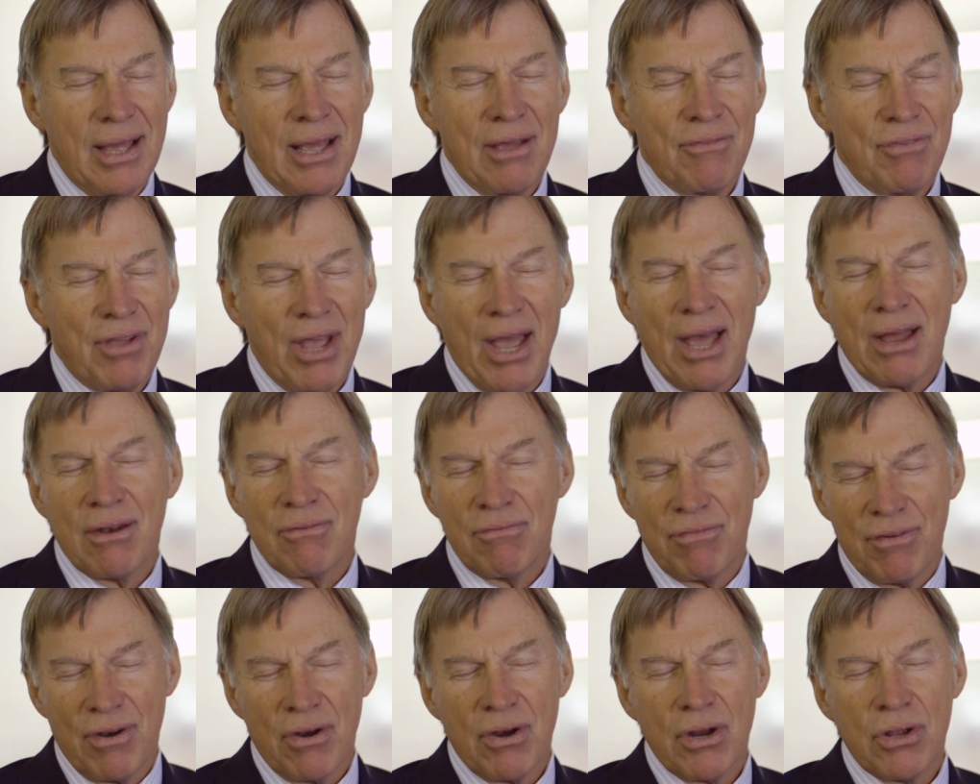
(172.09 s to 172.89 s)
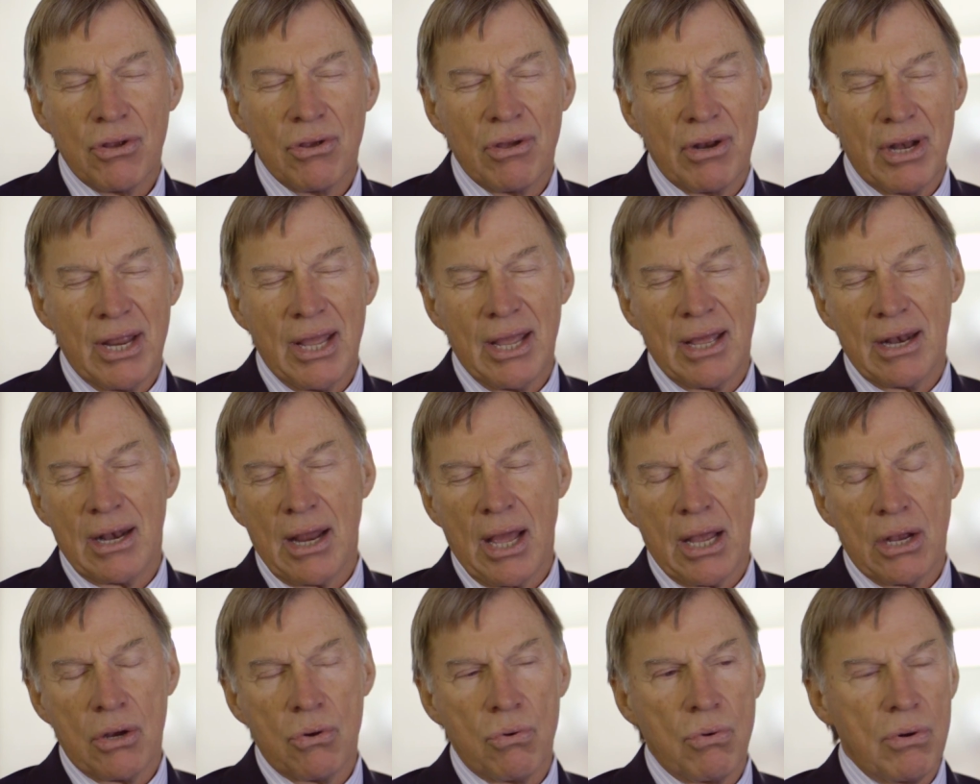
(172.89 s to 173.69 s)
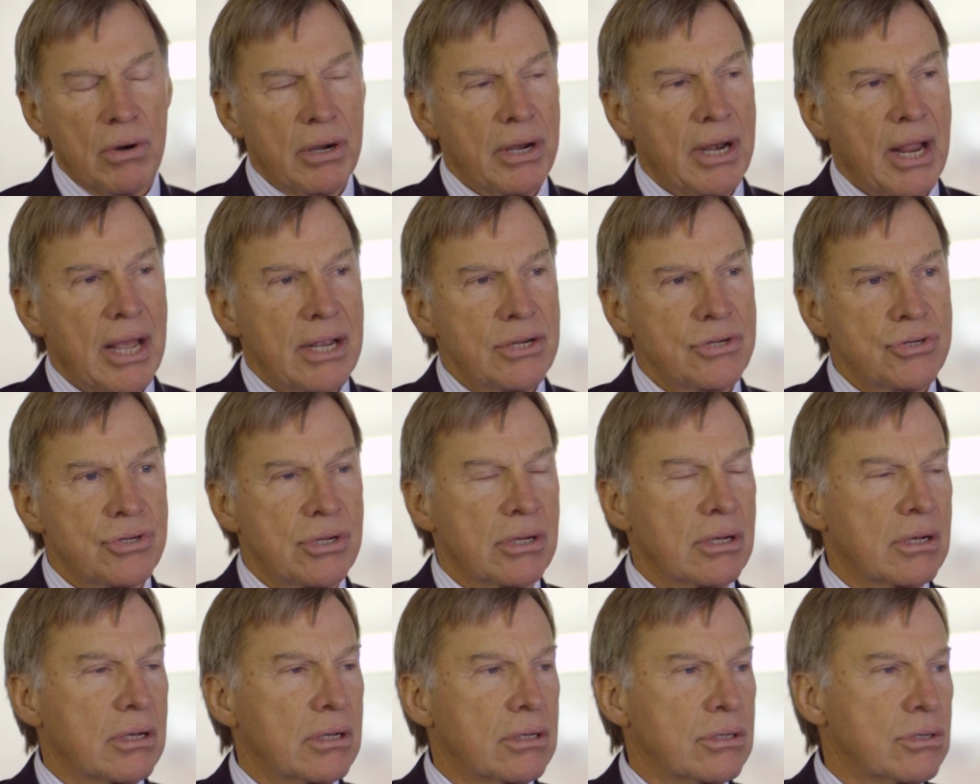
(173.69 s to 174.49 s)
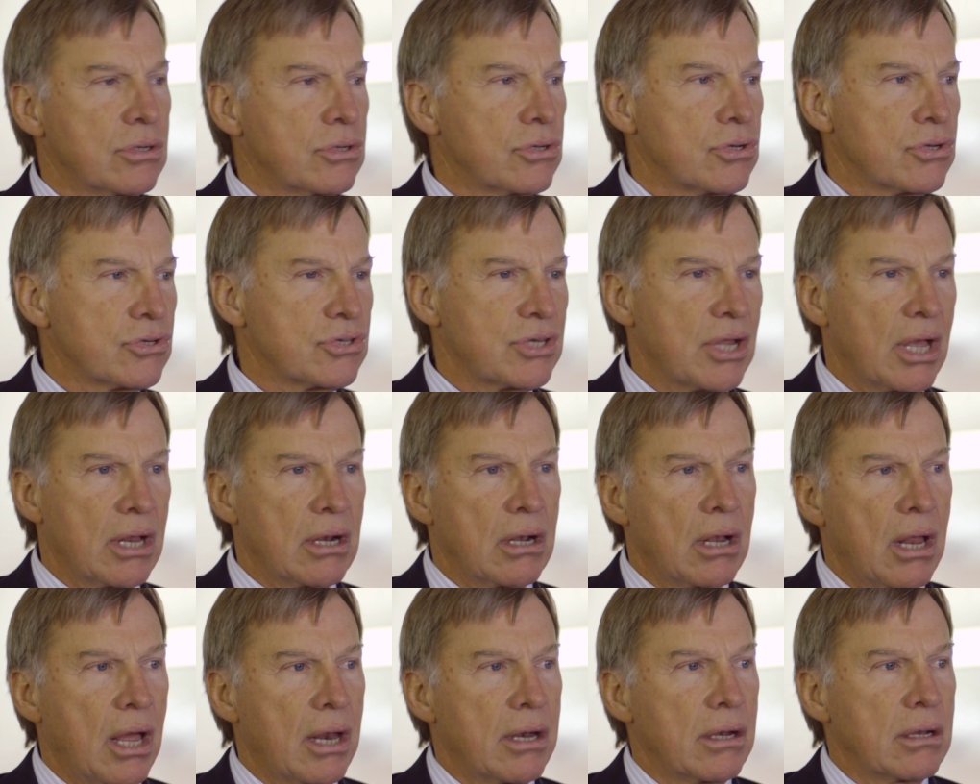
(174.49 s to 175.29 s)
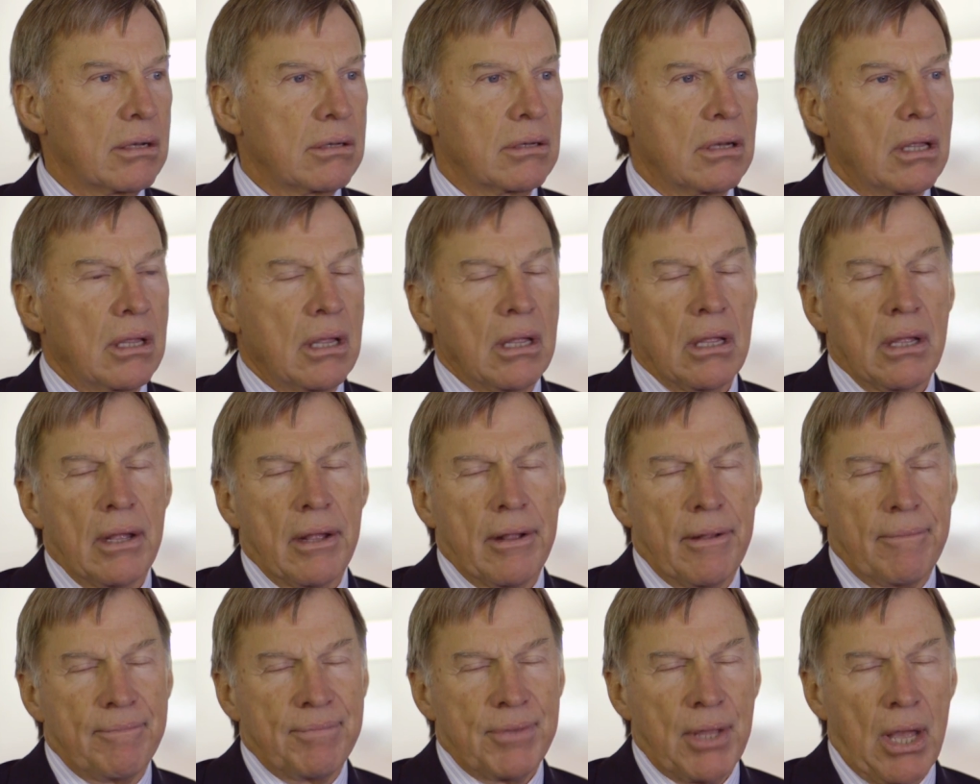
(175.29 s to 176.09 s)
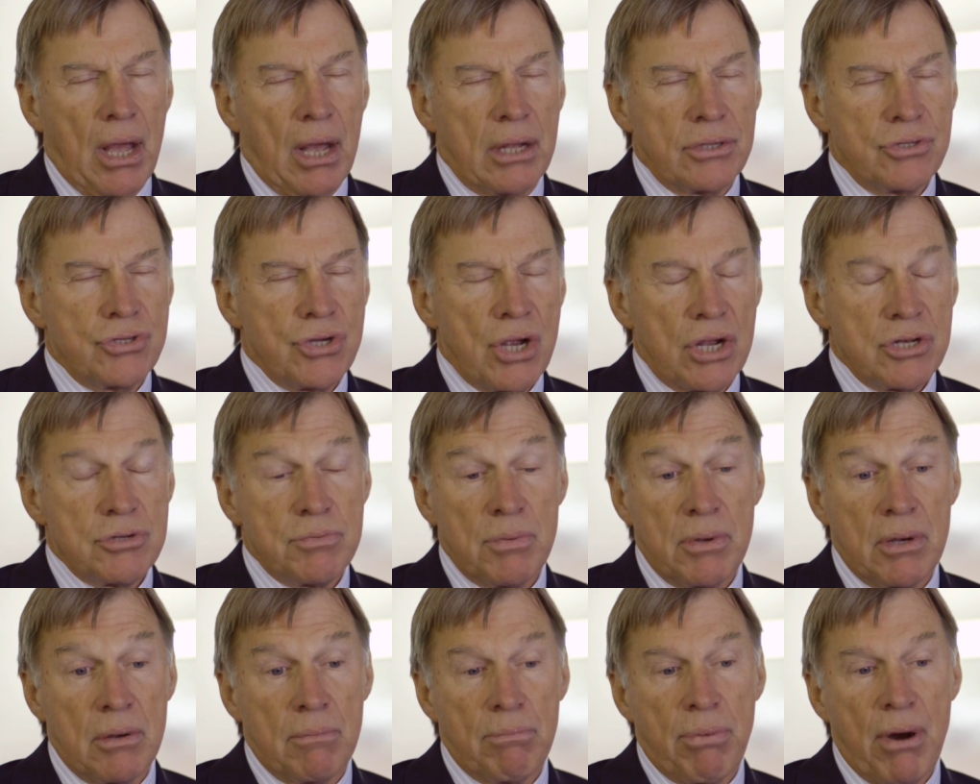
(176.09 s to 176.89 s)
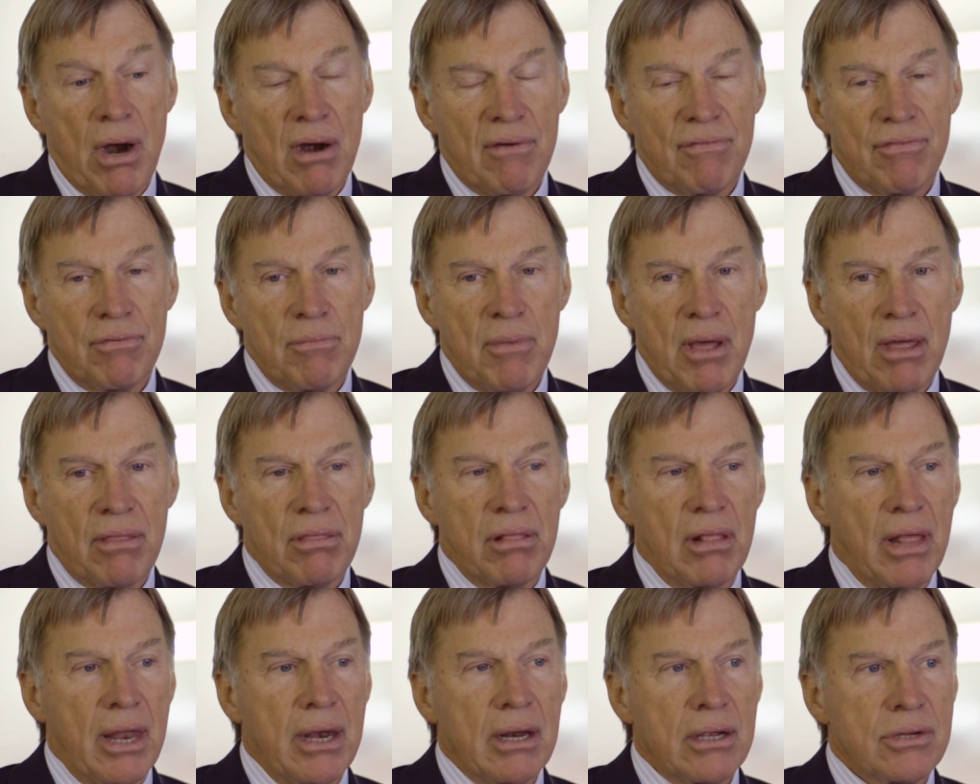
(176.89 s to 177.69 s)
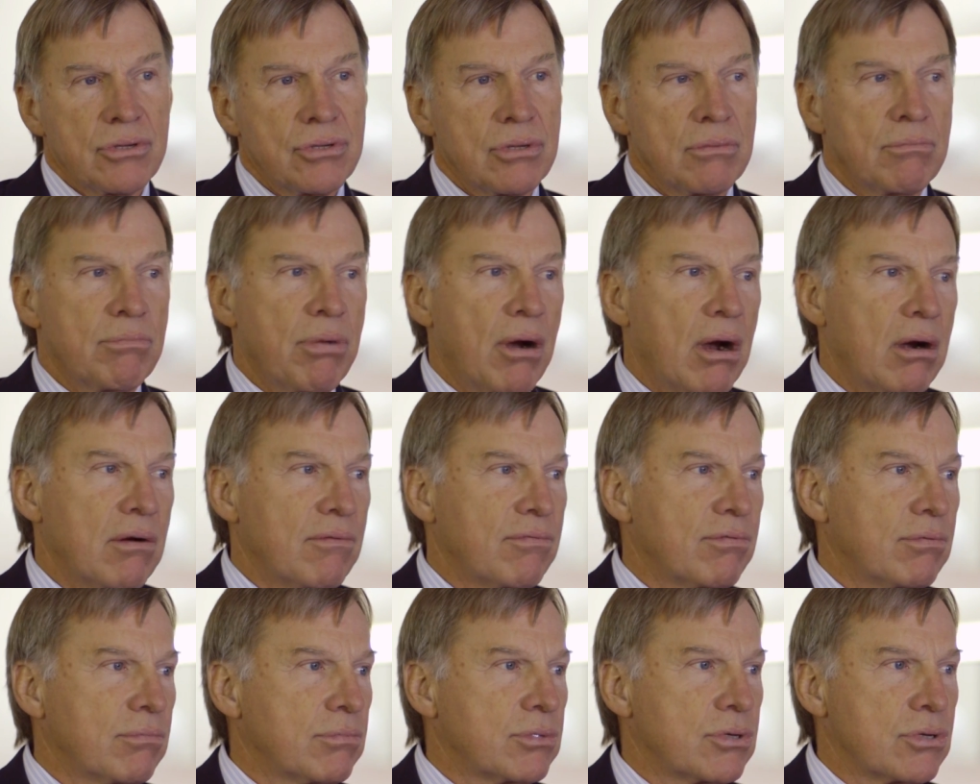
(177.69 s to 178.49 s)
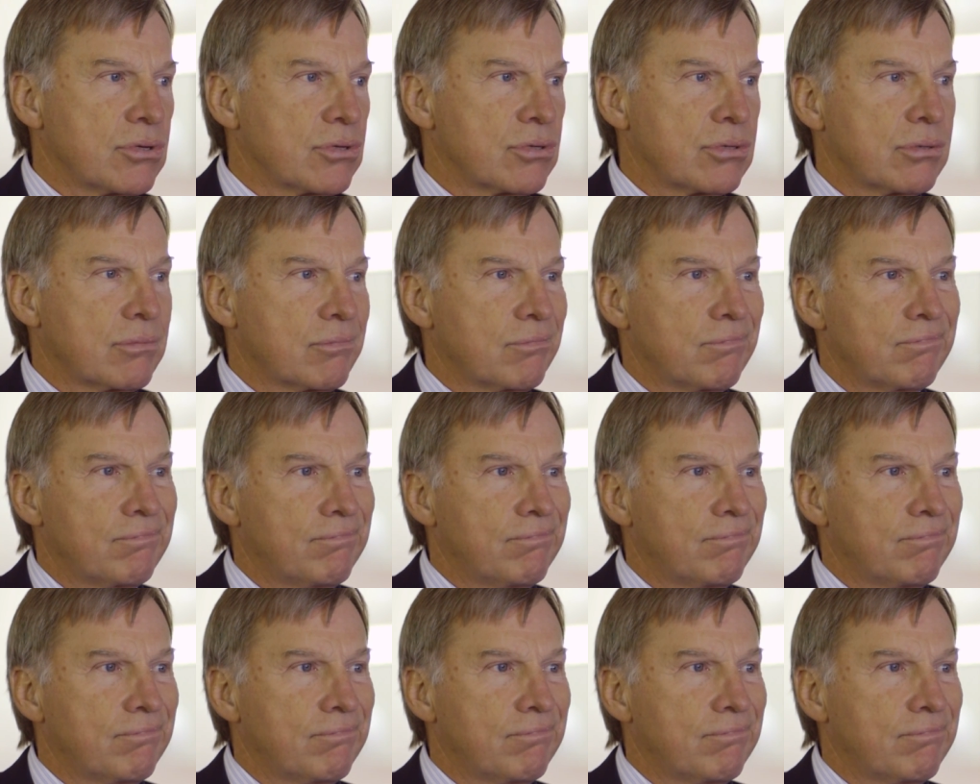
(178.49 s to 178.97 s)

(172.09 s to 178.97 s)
if you had very good hand-eye coordination and you just had a lot of judgment, in part from athletics, in part from just